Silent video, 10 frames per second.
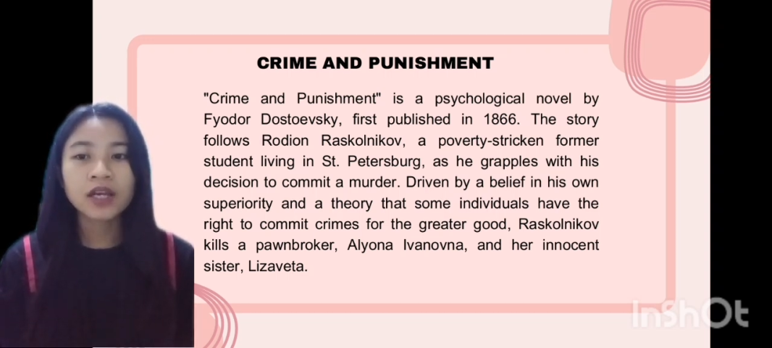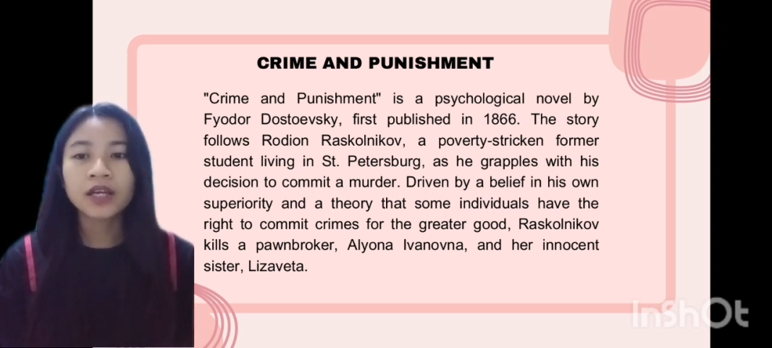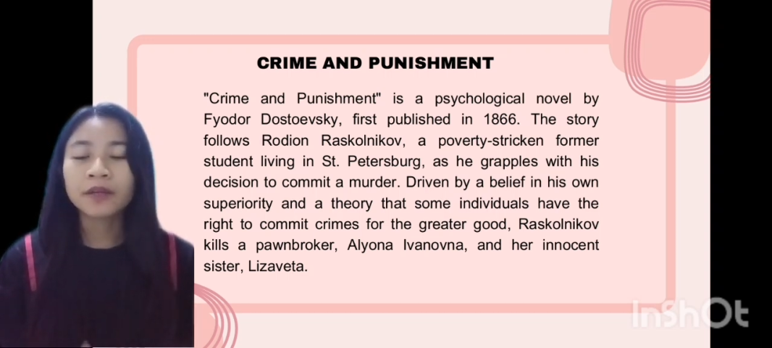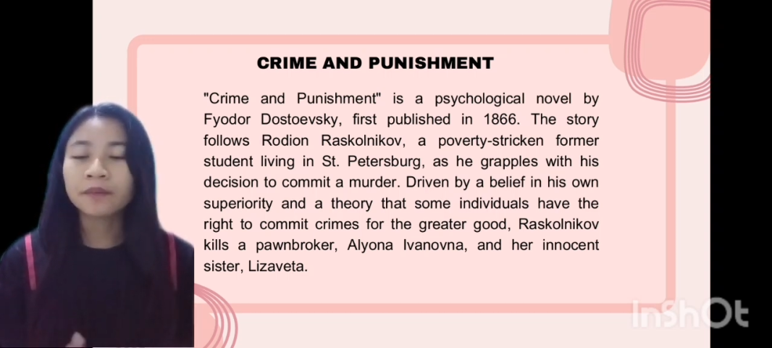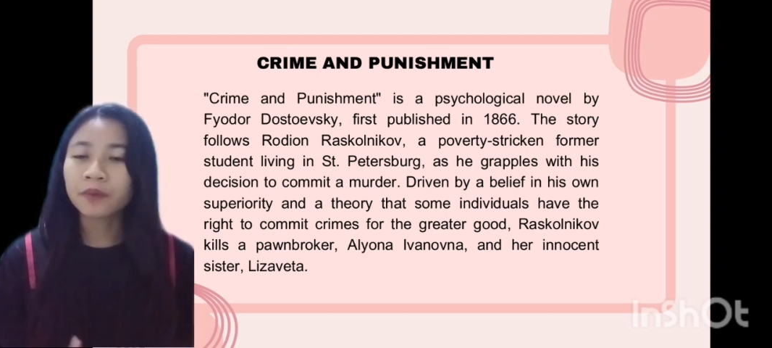
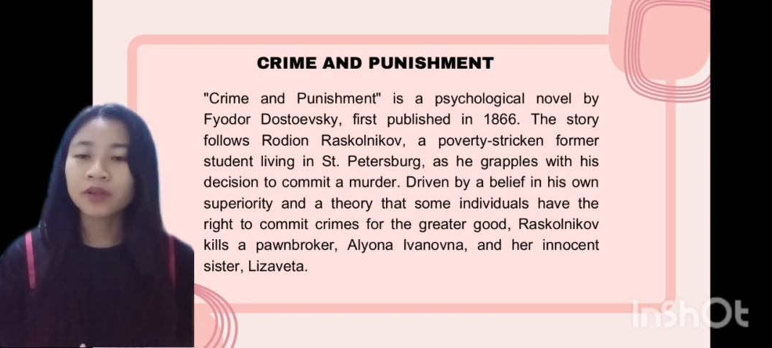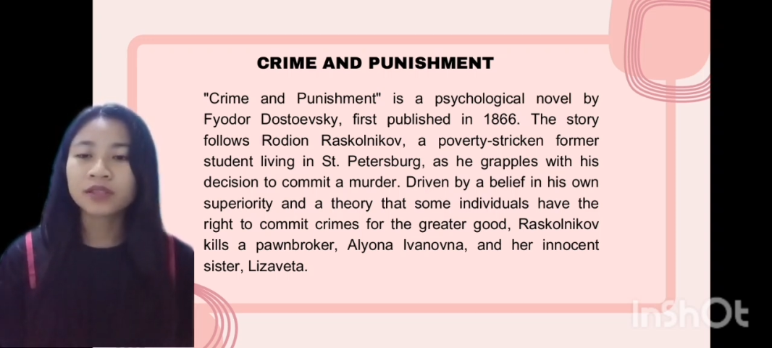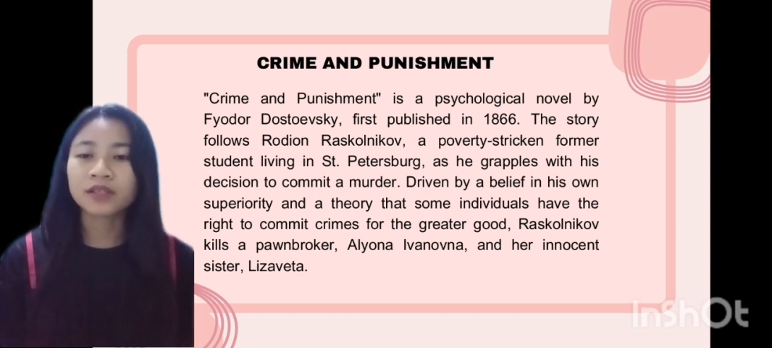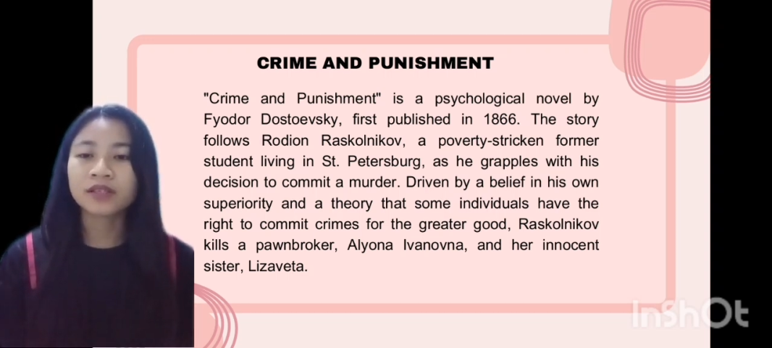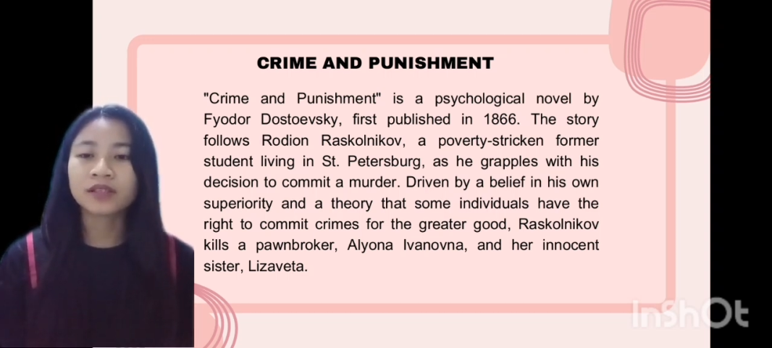
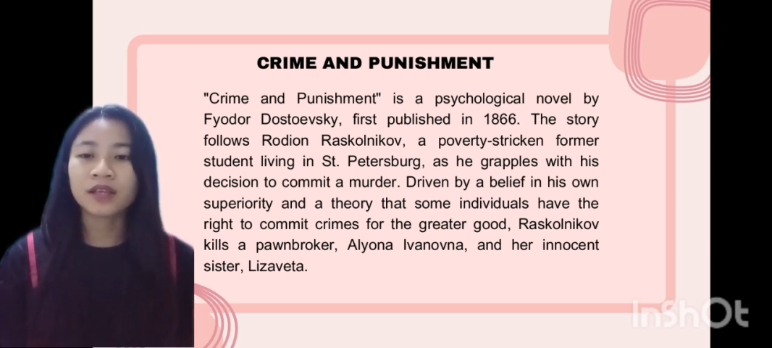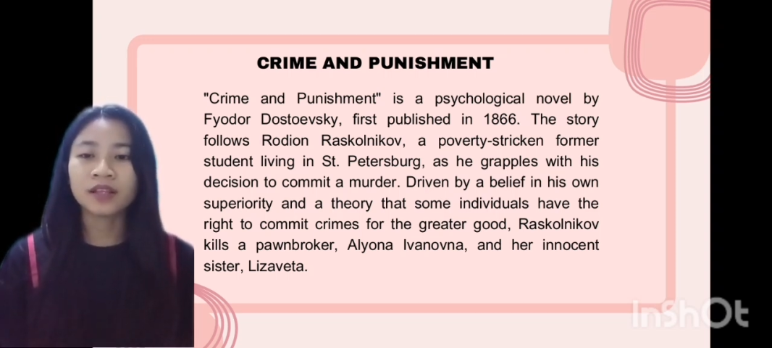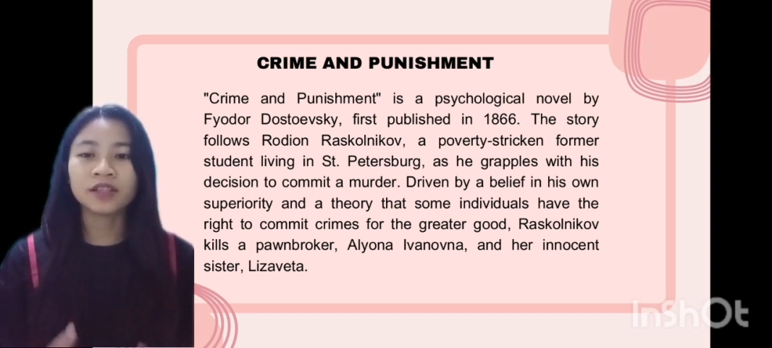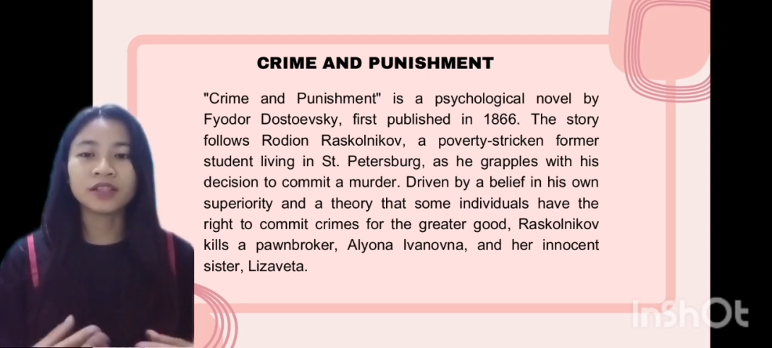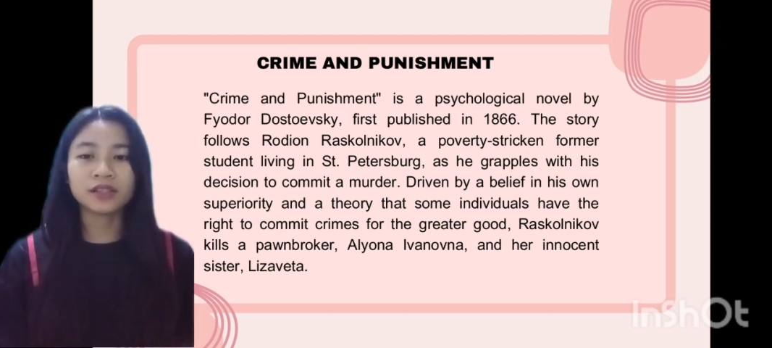impulses and
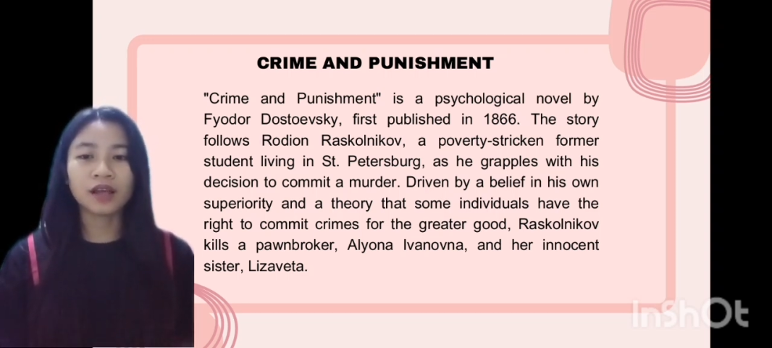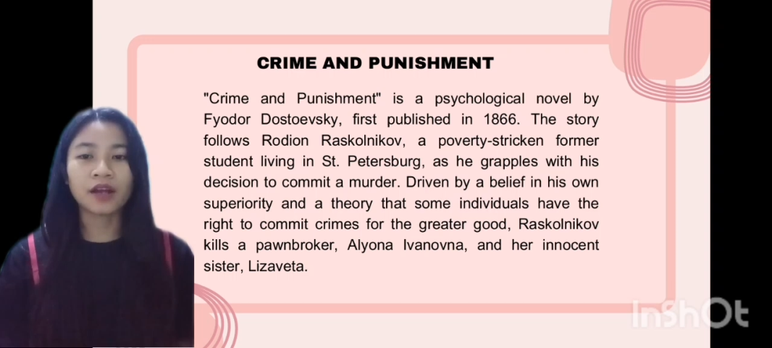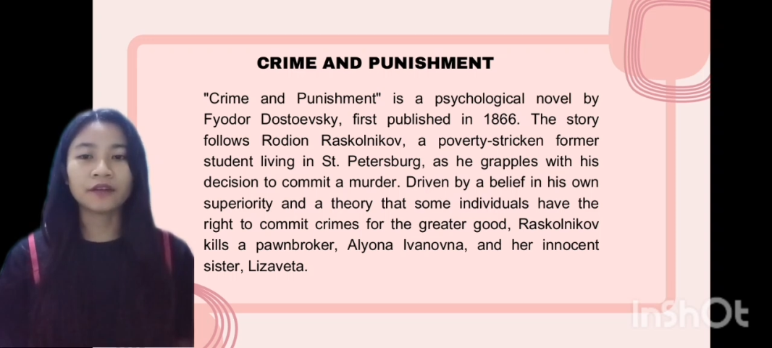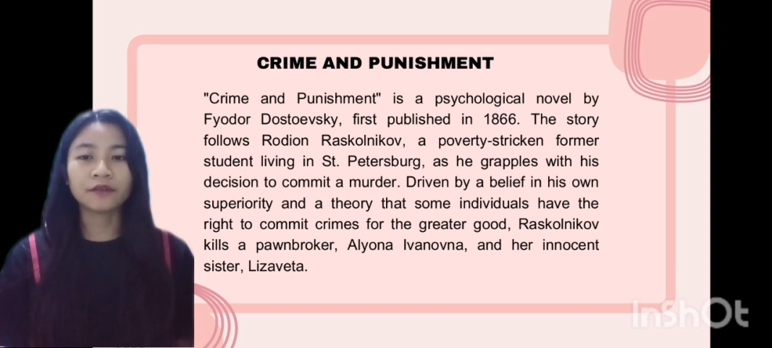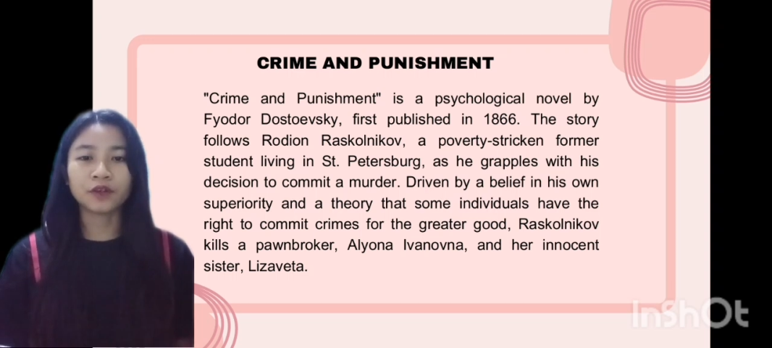a
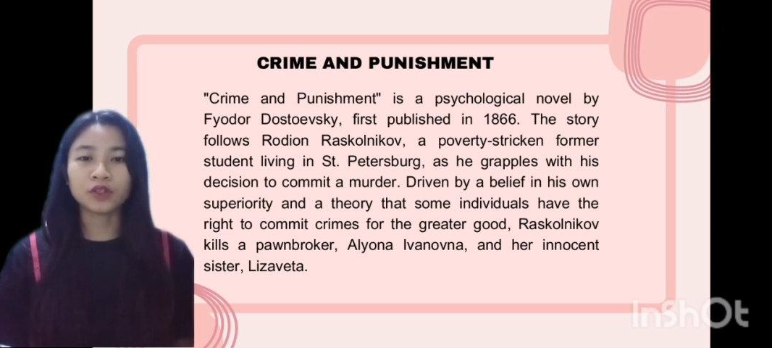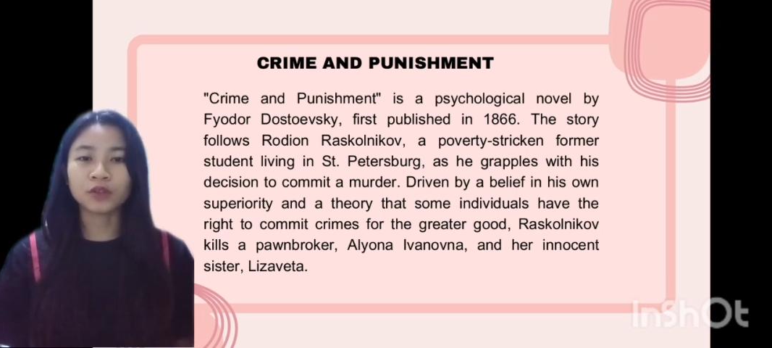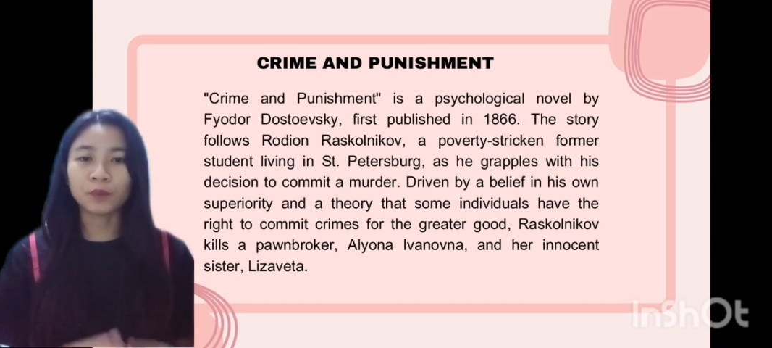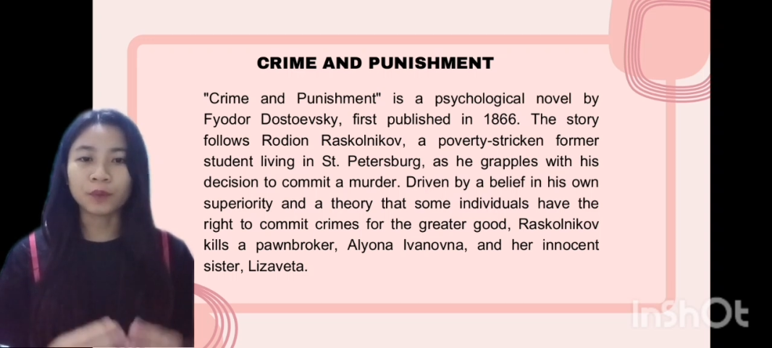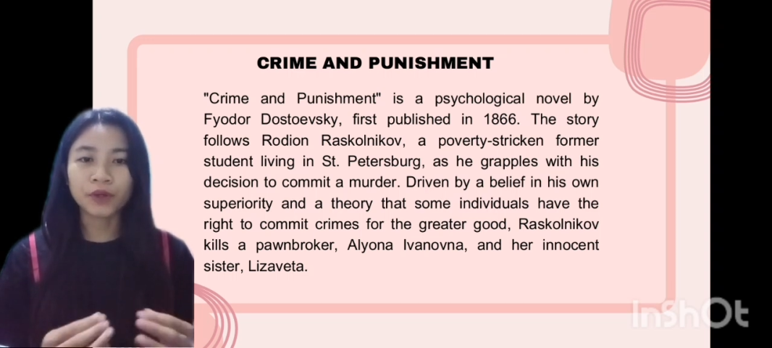desire for
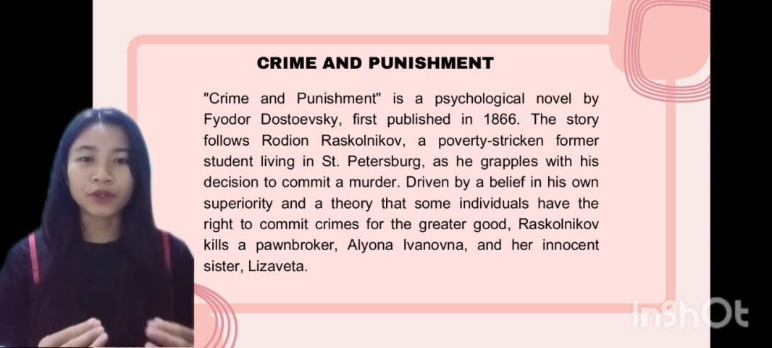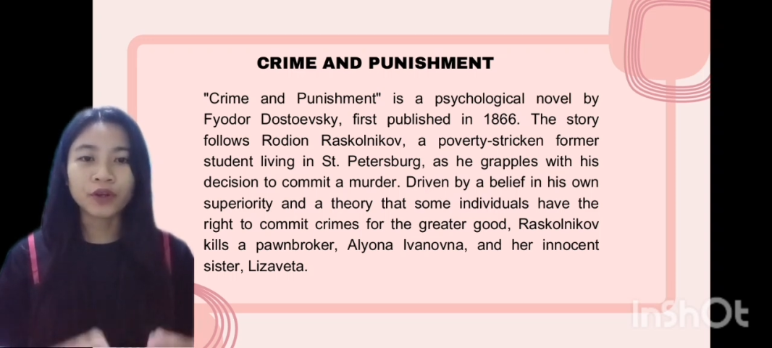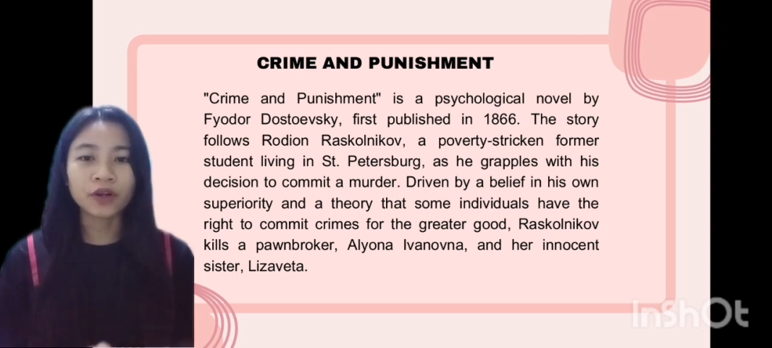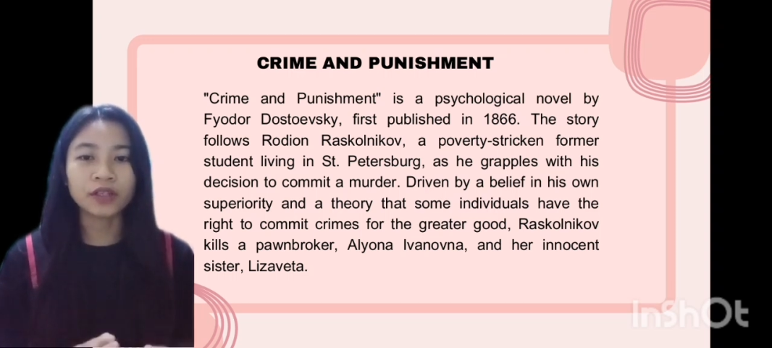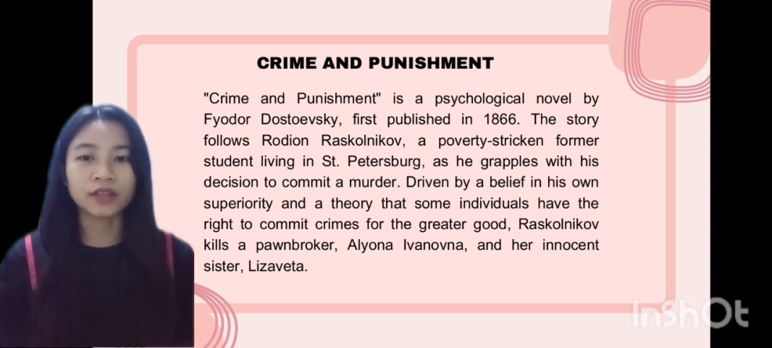
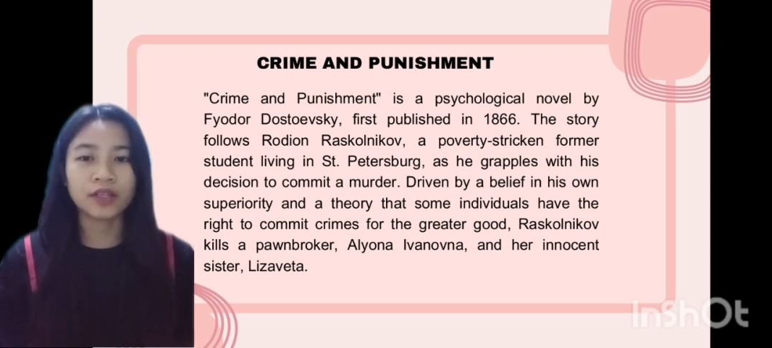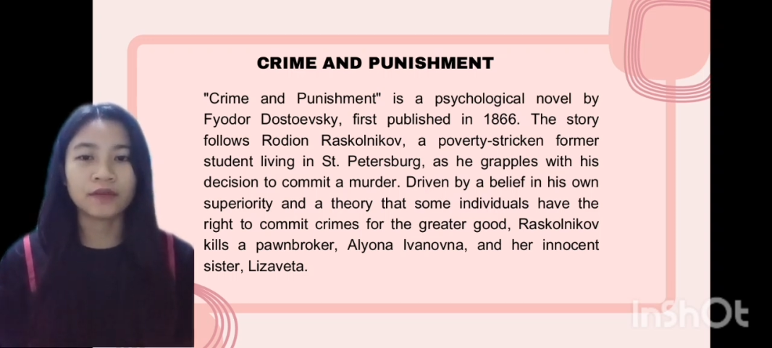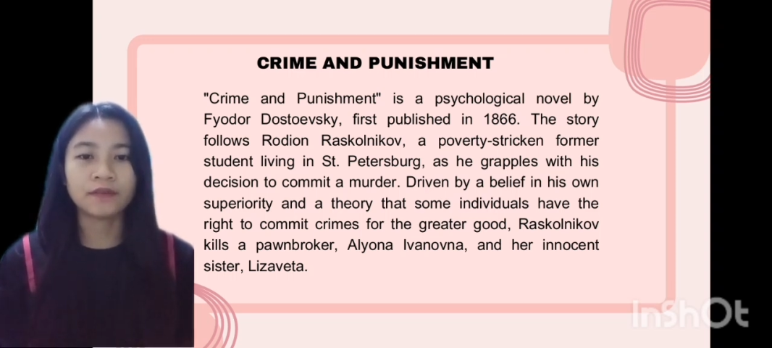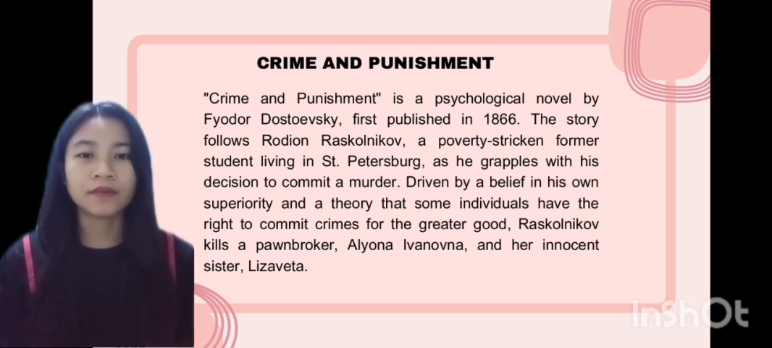superiority.